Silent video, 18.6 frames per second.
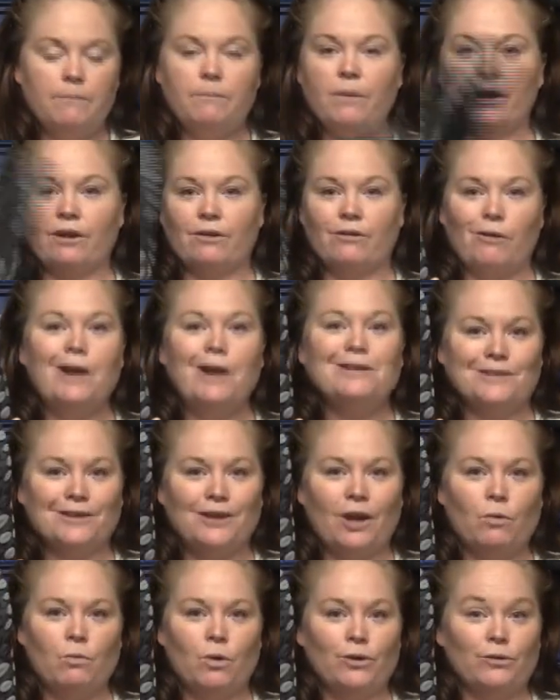but great to
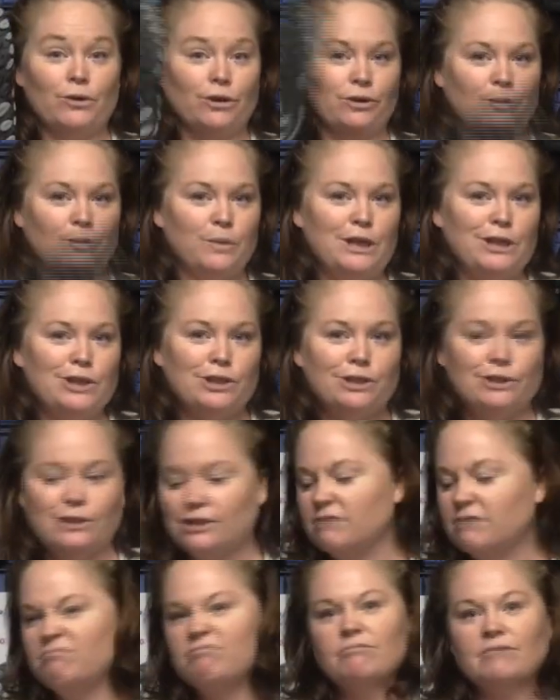go wandering on the
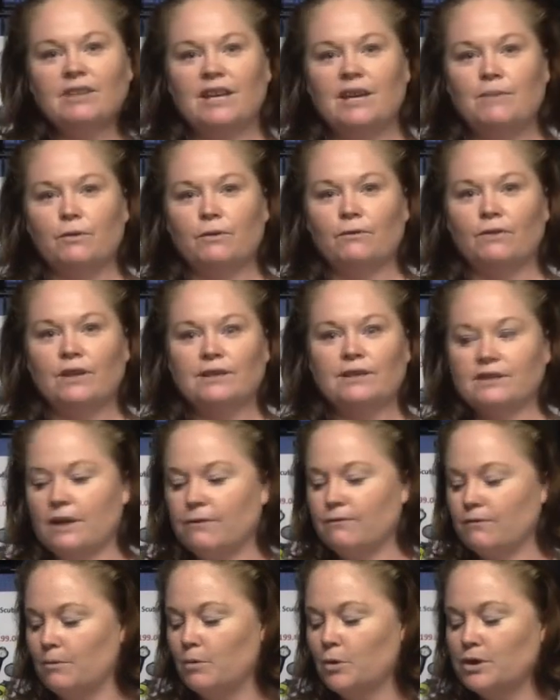beaches, keep your feet
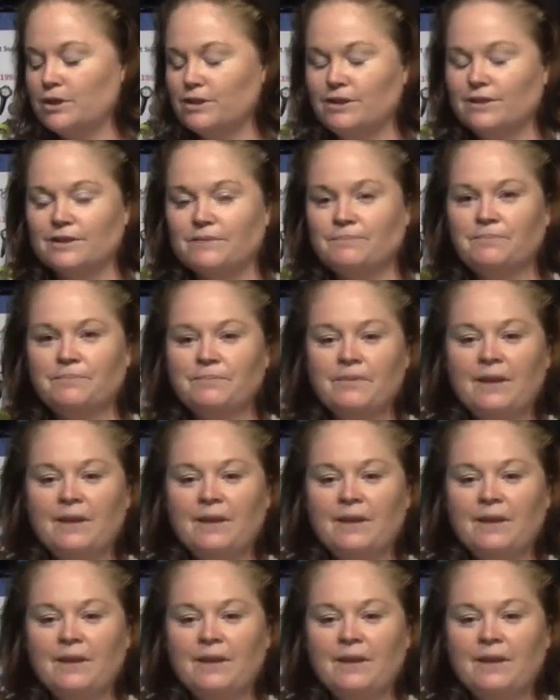safe from oysters.